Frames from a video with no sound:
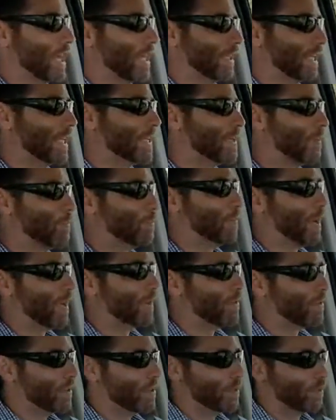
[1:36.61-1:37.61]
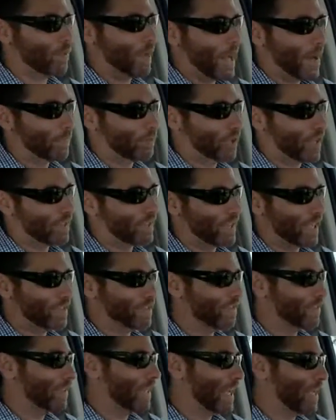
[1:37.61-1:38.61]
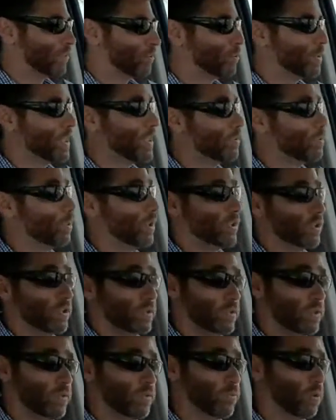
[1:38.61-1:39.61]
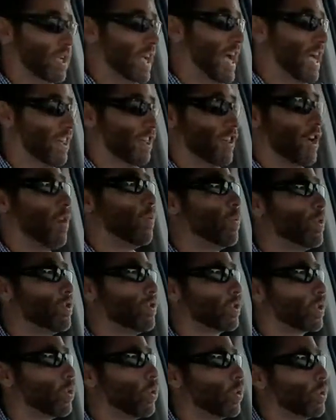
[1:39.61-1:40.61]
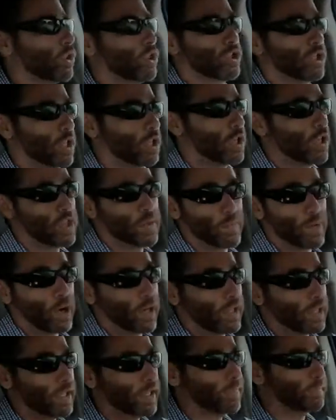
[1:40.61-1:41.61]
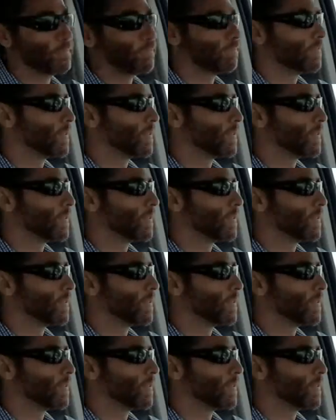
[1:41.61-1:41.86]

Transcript: I like it better than the Raptor I tested last week, which is what I thought was the coolest truck on the market.